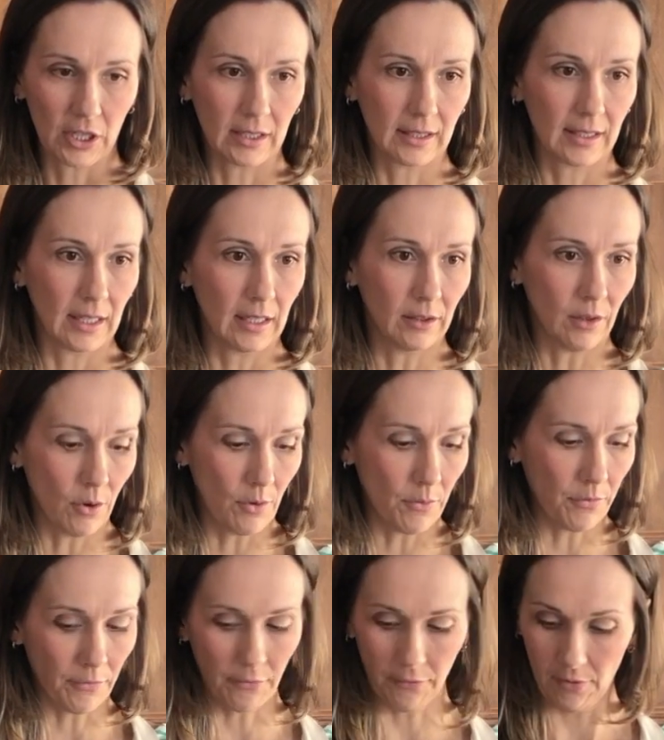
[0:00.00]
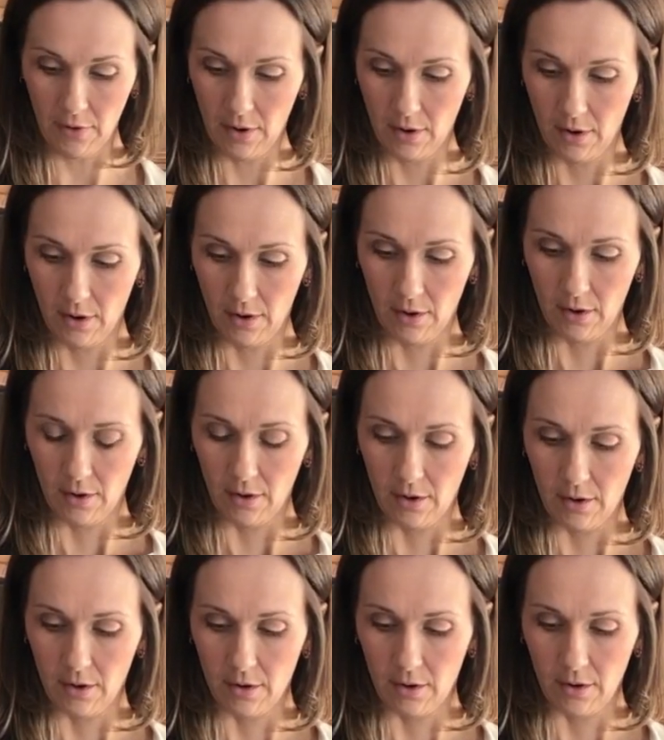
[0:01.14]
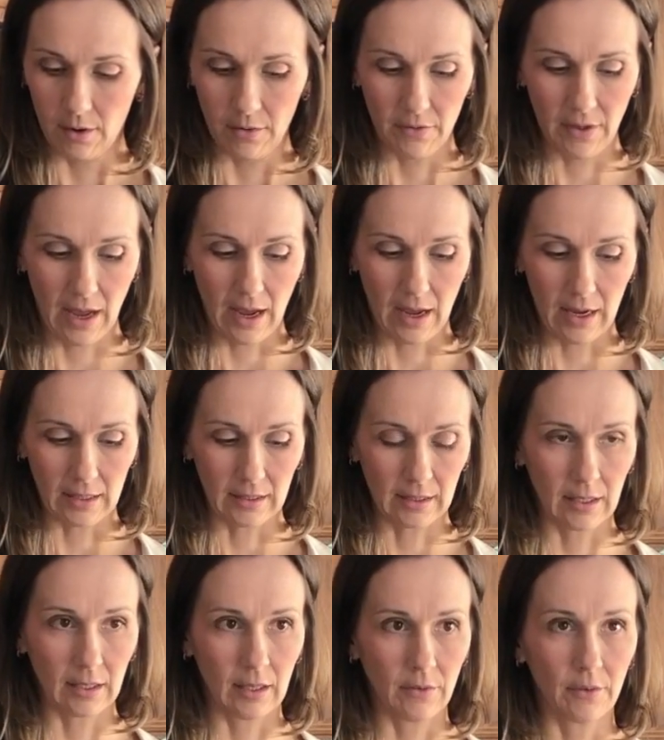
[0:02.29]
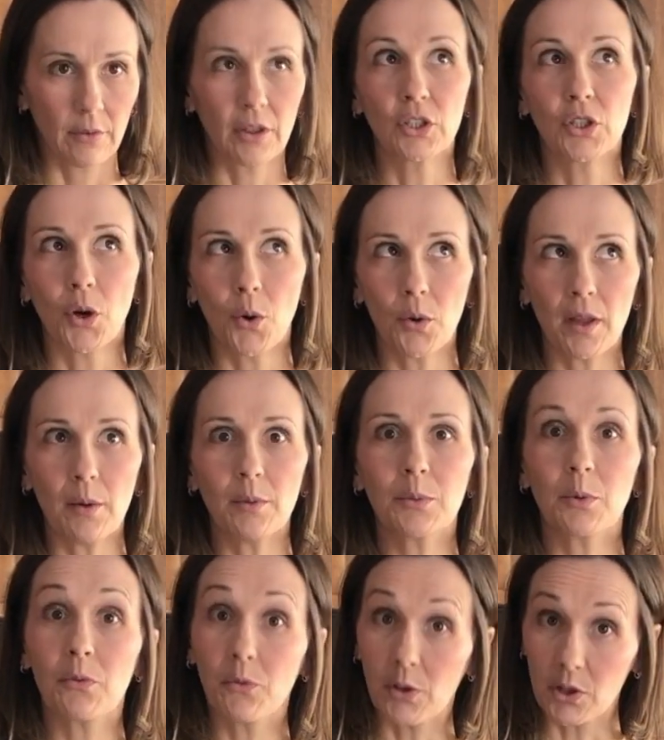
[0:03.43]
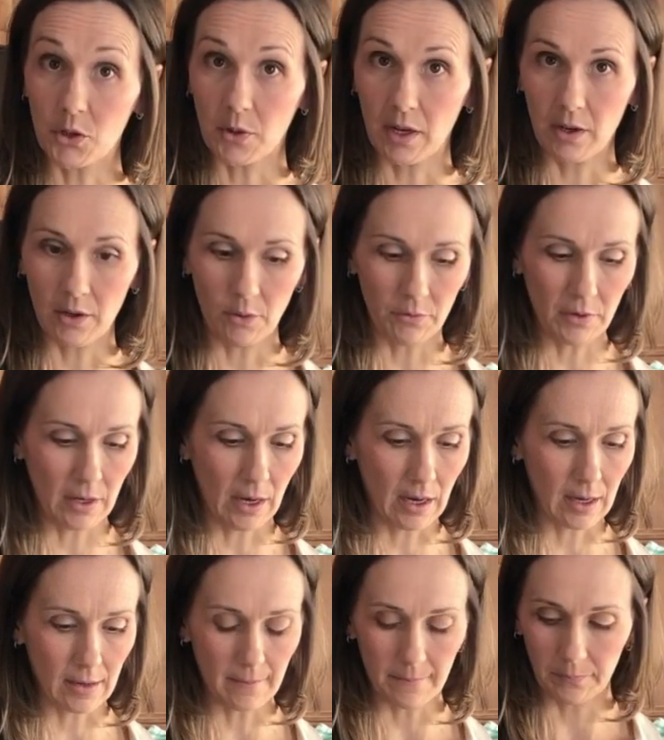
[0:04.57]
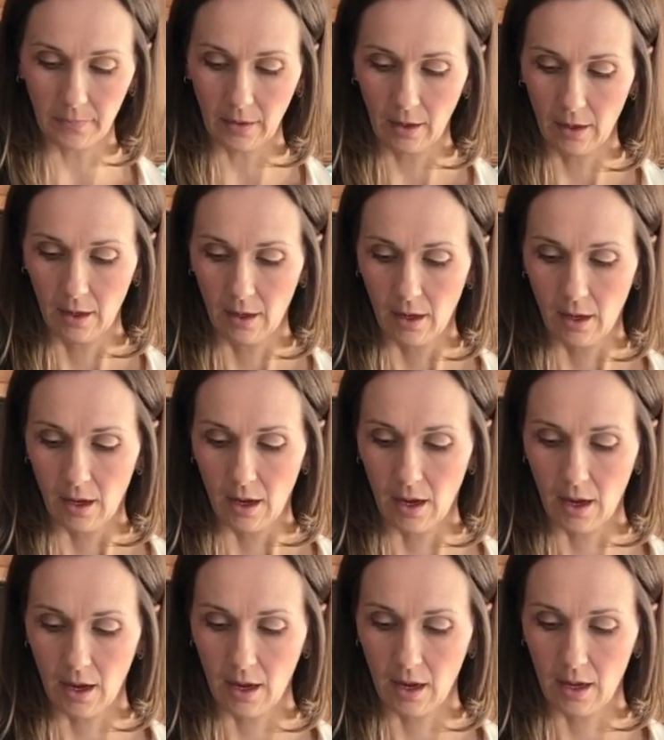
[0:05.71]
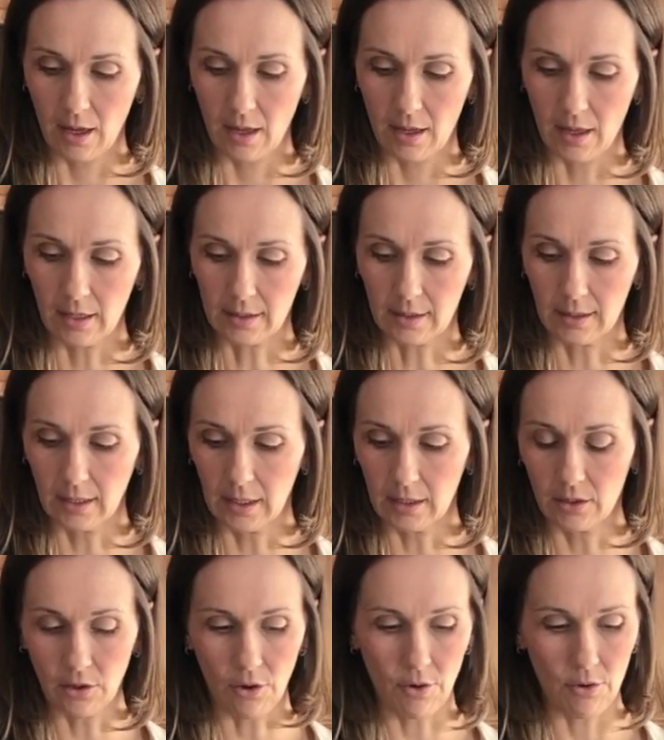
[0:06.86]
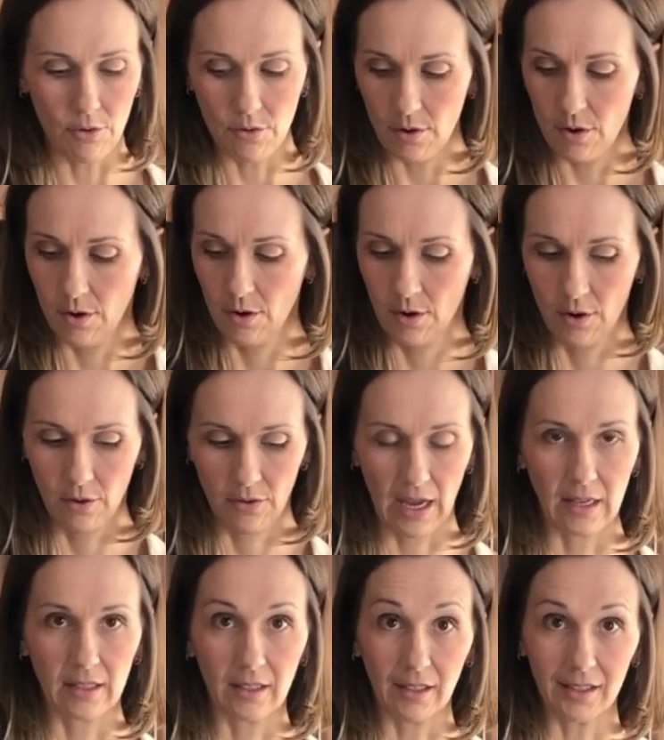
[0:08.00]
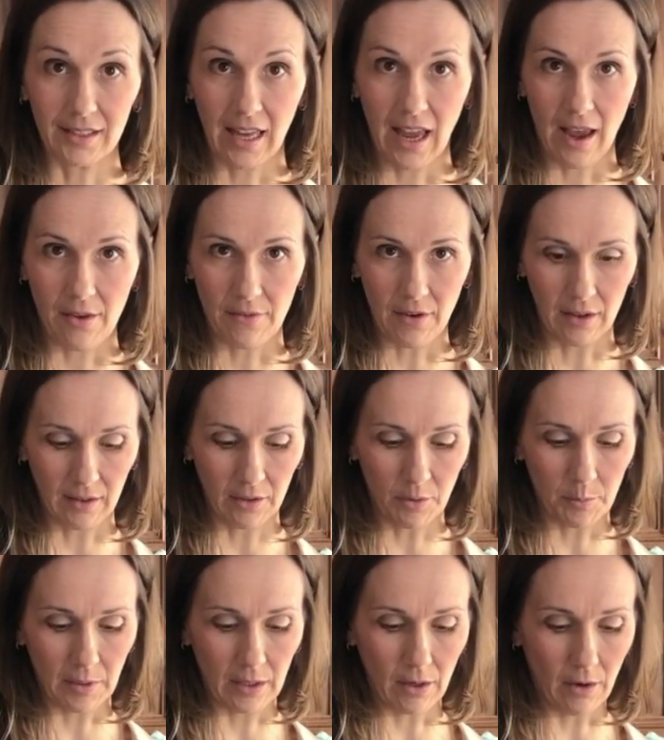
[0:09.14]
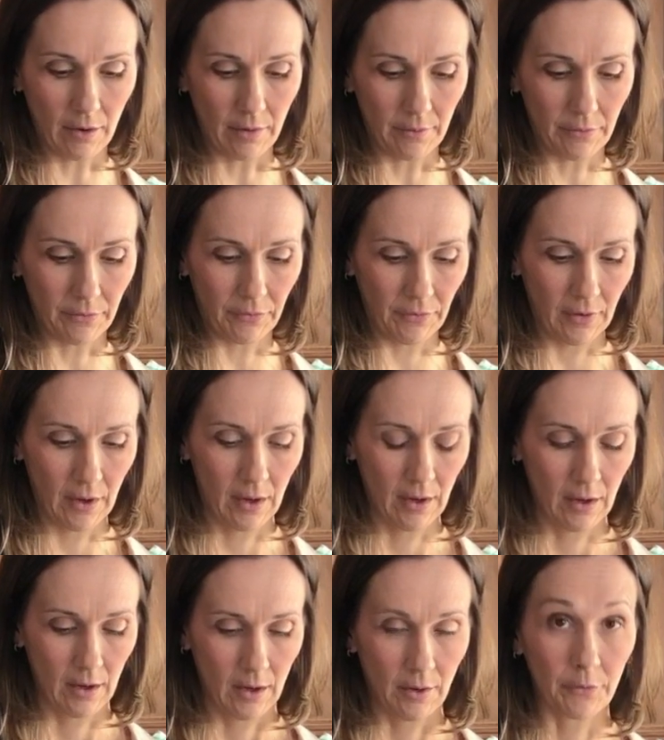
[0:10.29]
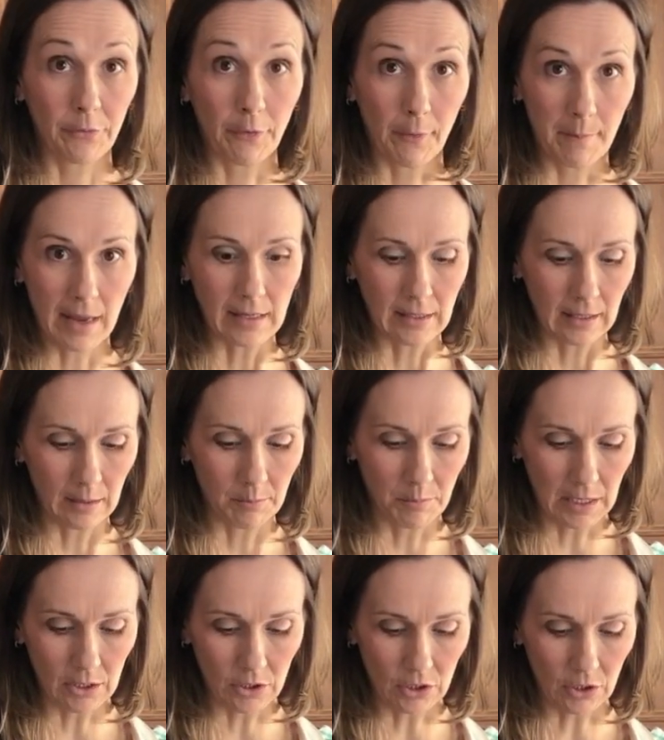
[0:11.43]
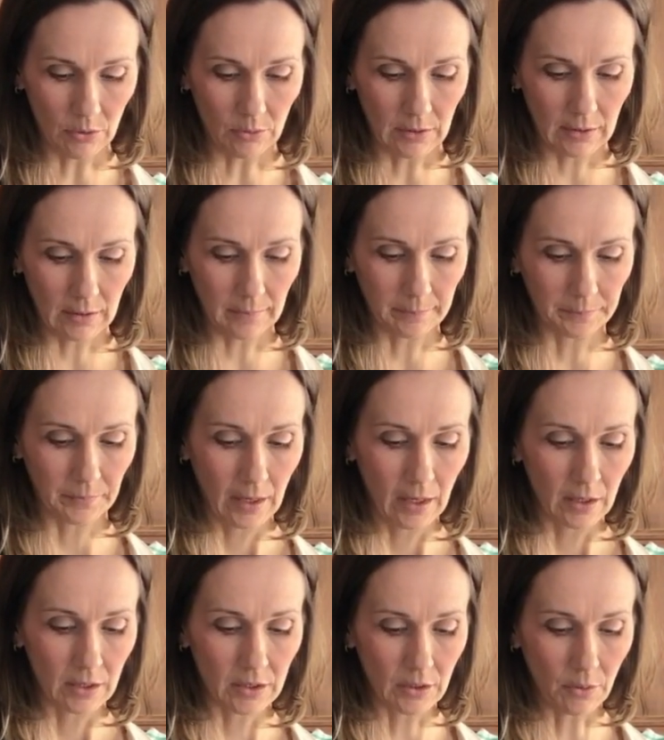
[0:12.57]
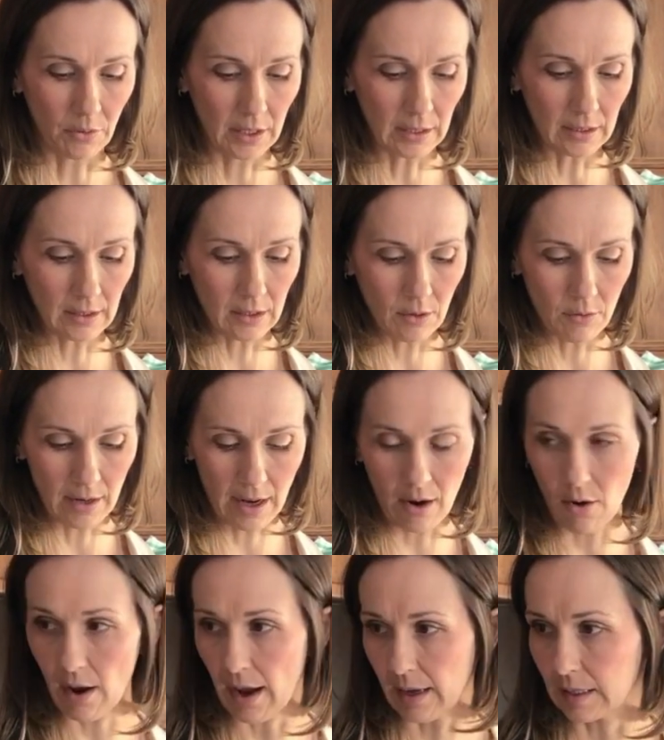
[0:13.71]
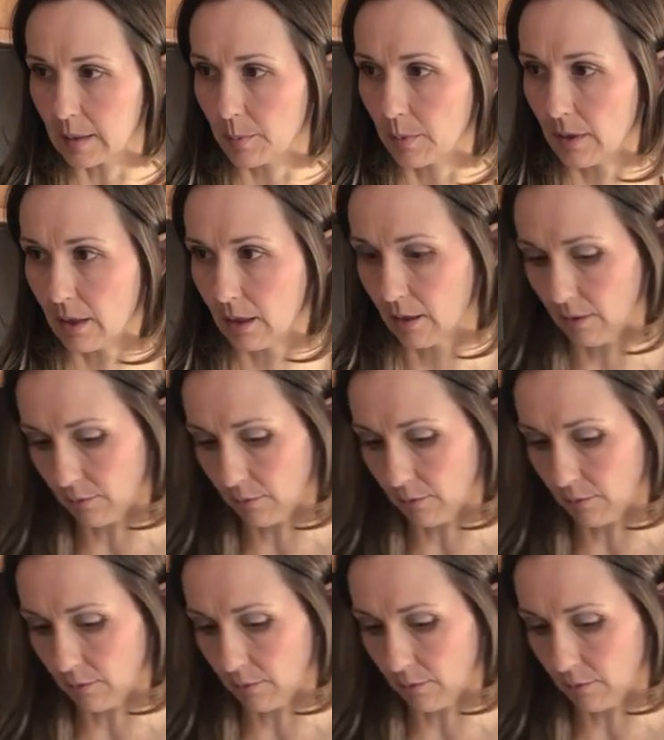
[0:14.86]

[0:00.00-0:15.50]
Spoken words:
is the loaf the dough that was refrigerated overnight. And it's the dough that does have a little bit of fermented beet juice. So this dough now has been